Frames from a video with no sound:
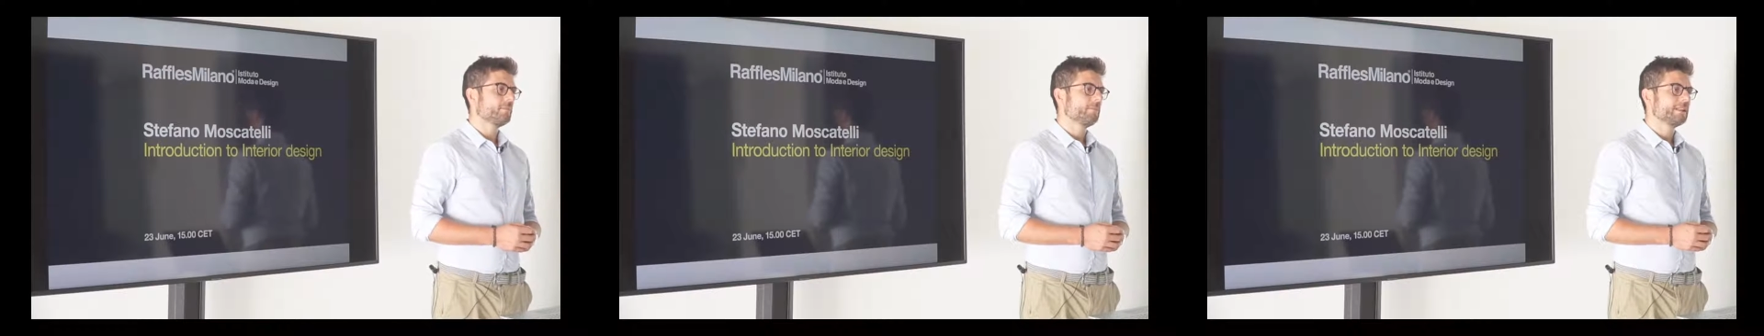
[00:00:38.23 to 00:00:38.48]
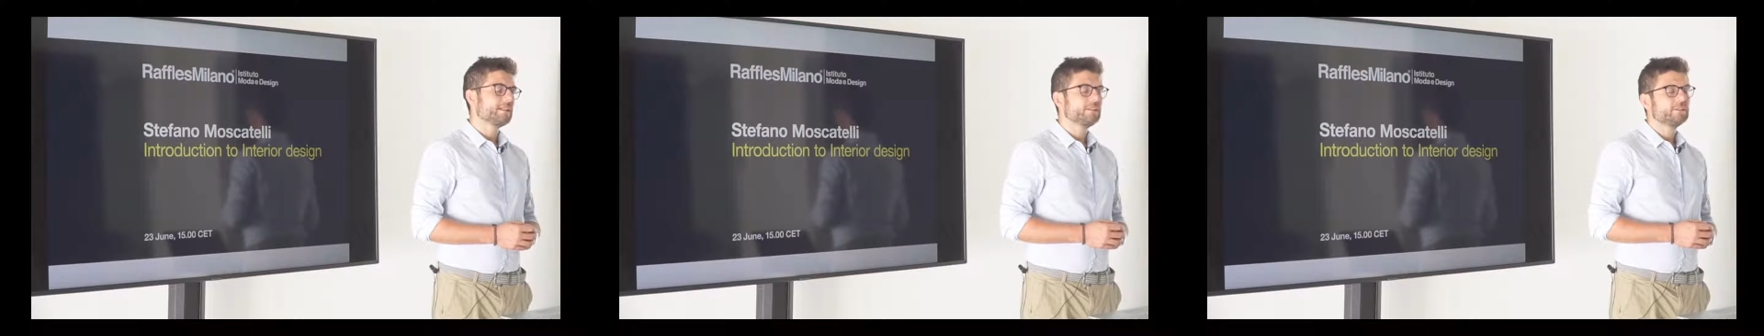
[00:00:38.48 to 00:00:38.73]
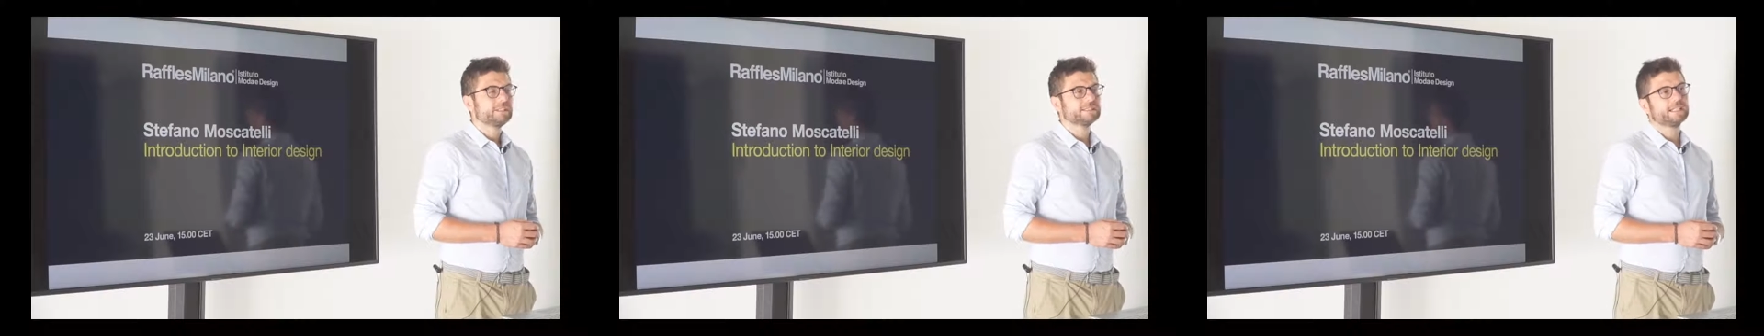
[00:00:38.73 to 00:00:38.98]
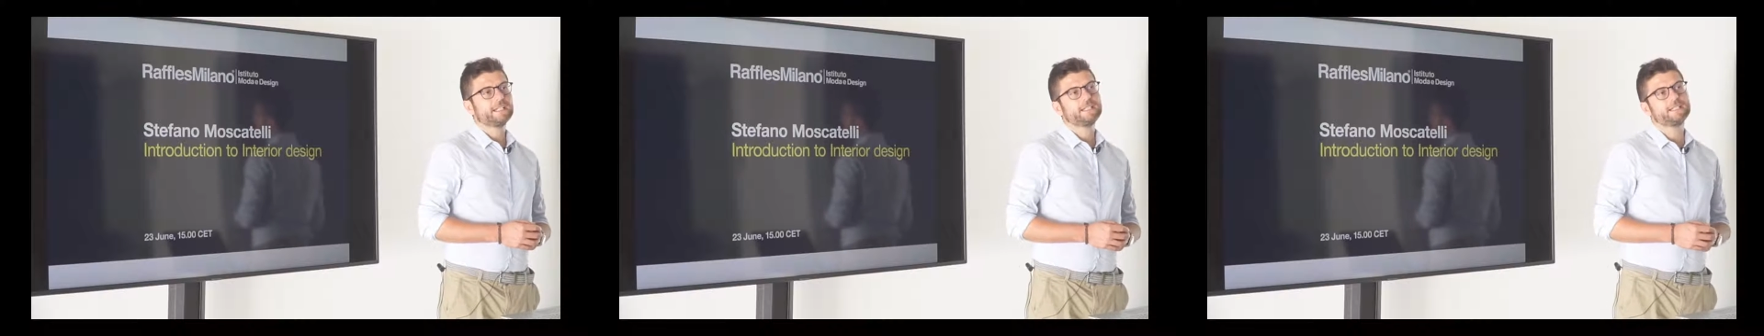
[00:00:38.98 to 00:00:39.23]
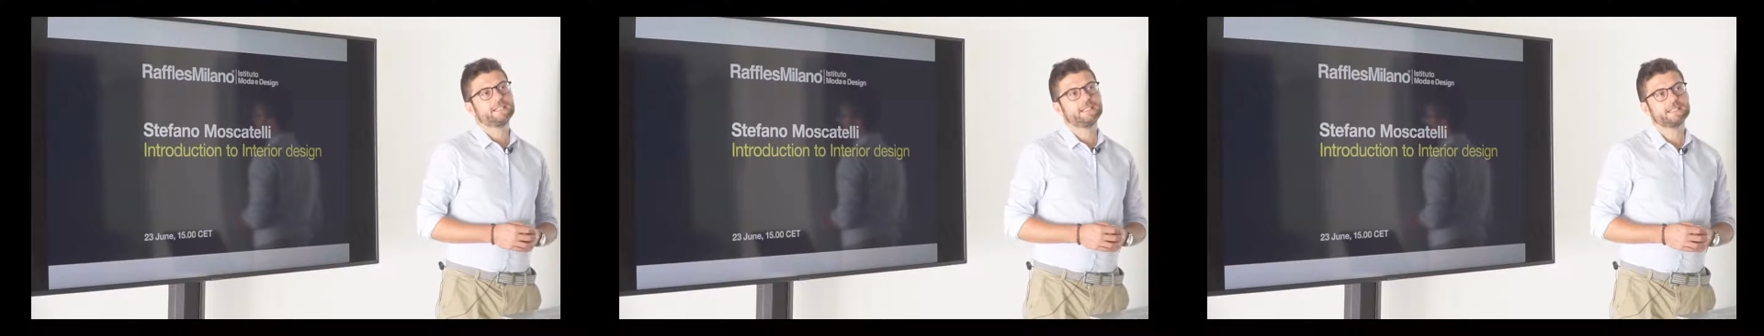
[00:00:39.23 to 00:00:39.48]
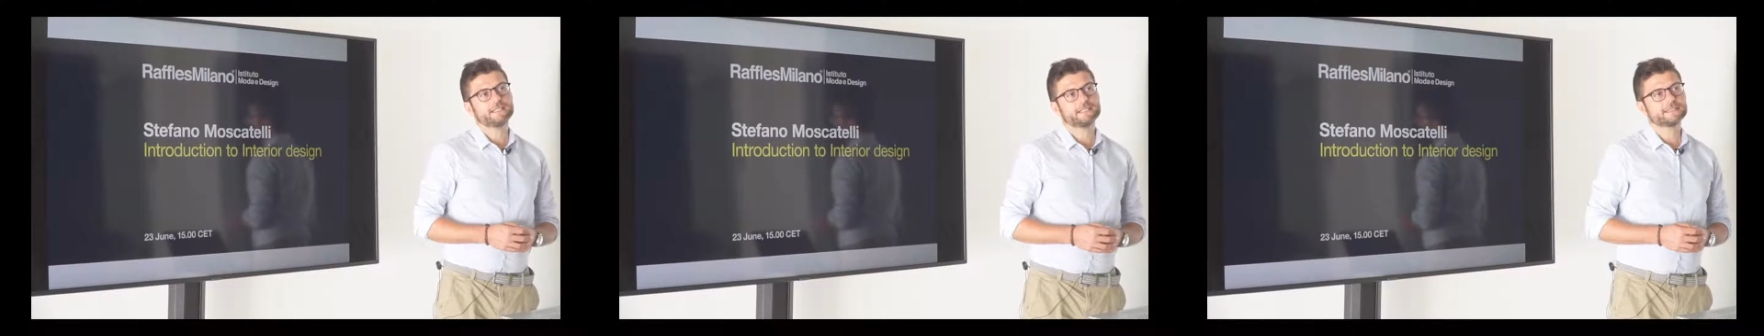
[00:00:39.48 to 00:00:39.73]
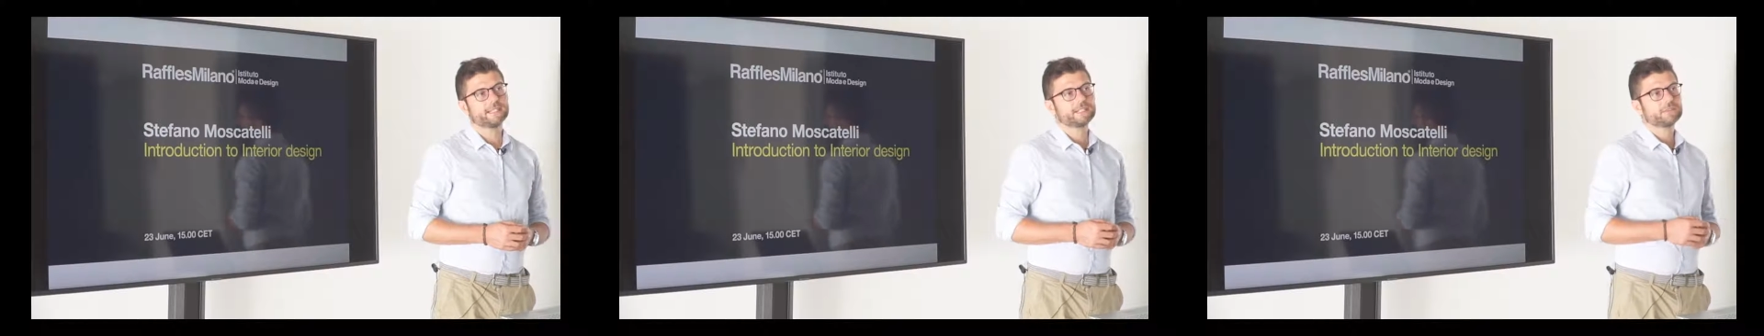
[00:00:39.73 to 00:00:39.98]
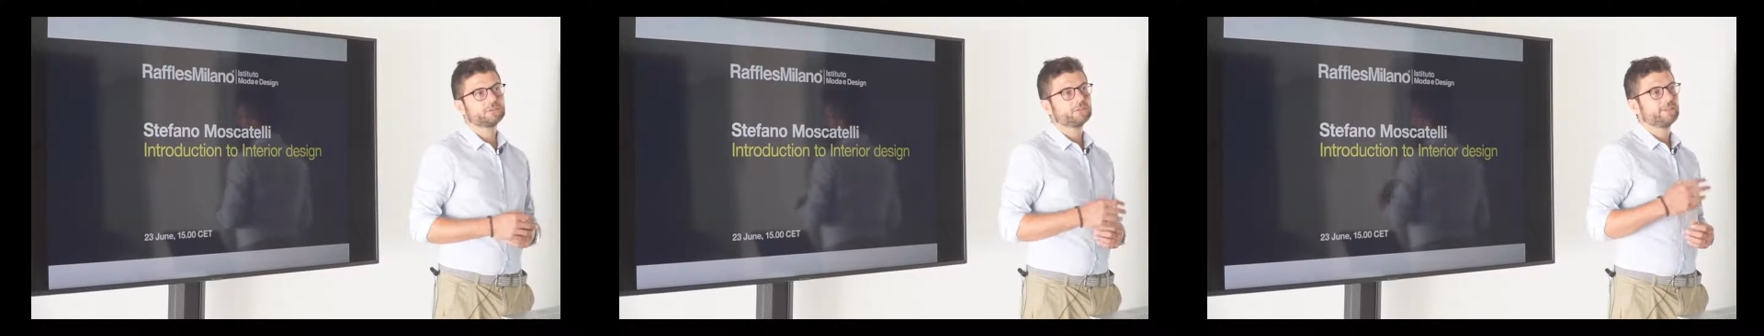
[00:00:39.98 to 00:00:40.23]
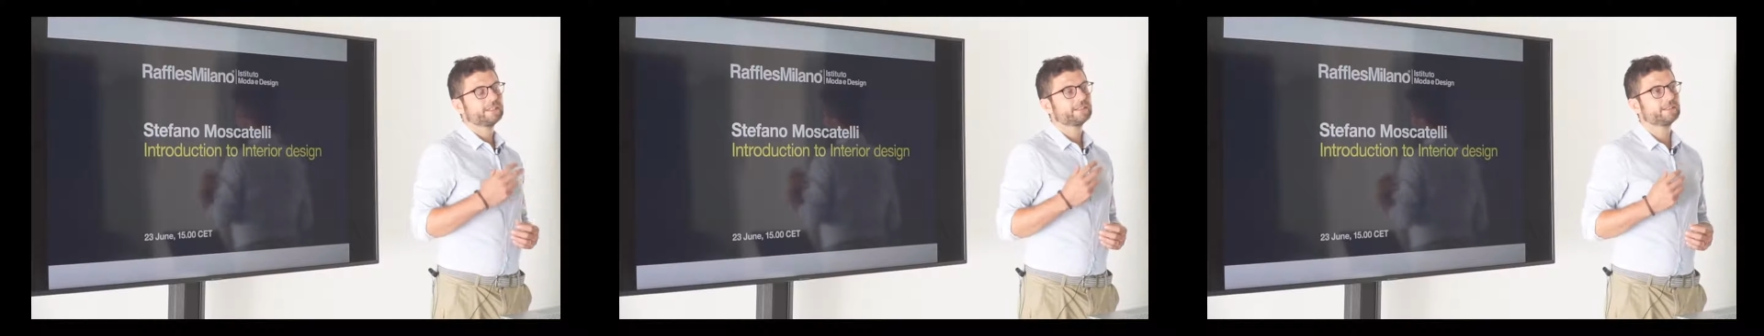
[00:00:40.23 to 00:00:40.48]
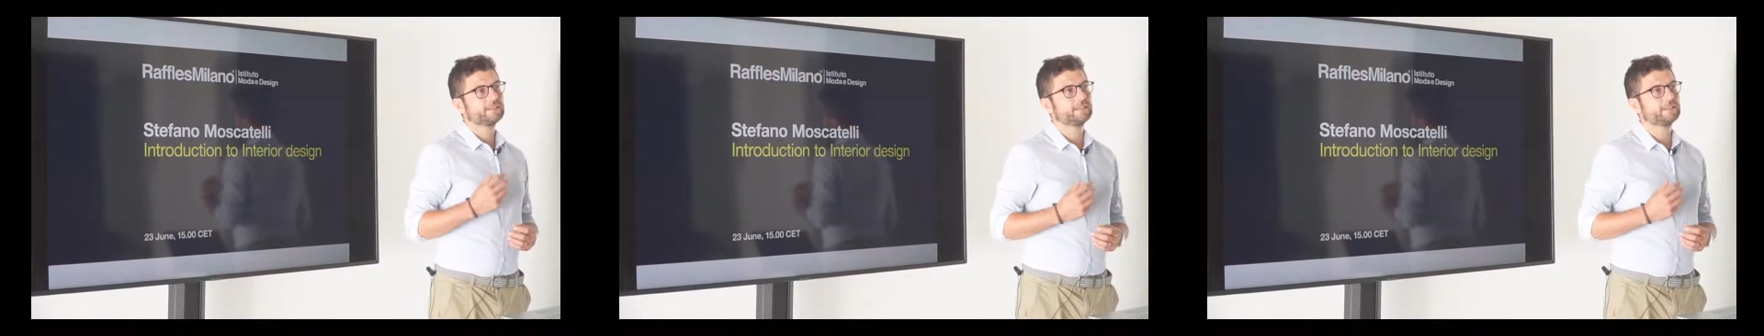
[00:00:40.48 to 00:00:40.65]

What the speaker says: But interior design is a sector that